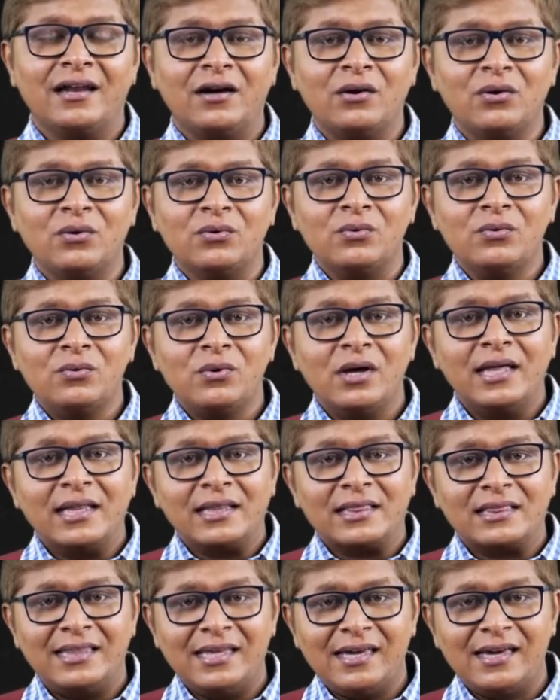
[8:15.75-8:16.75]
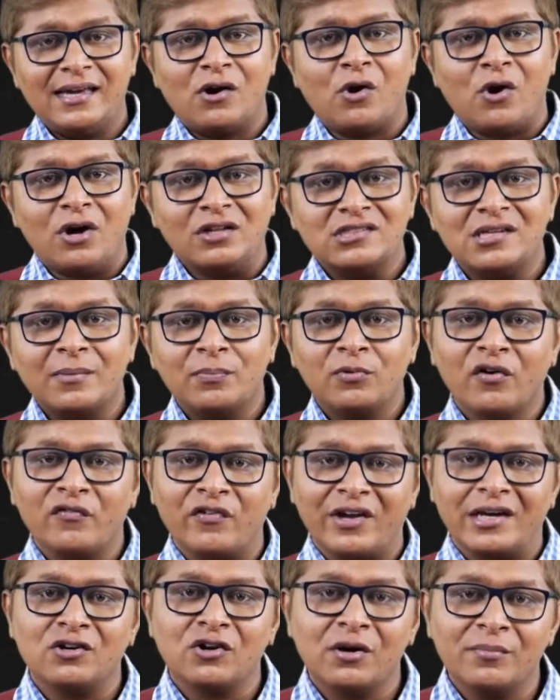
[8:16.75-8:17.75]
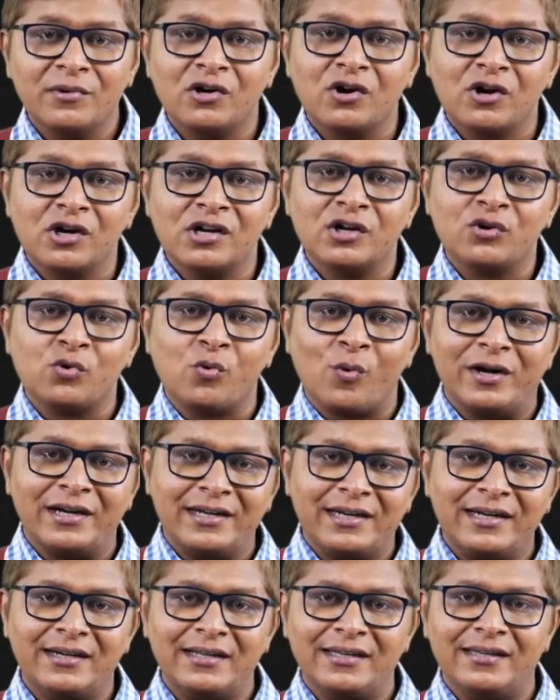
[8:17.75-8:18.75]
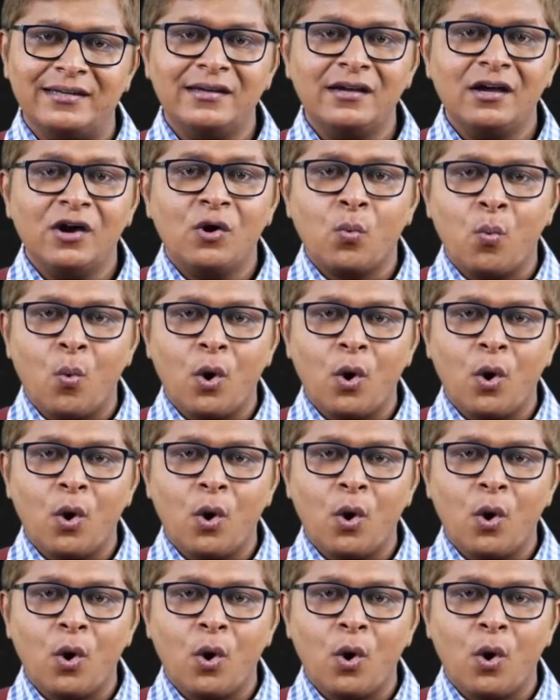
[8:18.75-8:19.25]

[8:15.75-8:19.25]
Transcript: Now the concept of economic order quantity,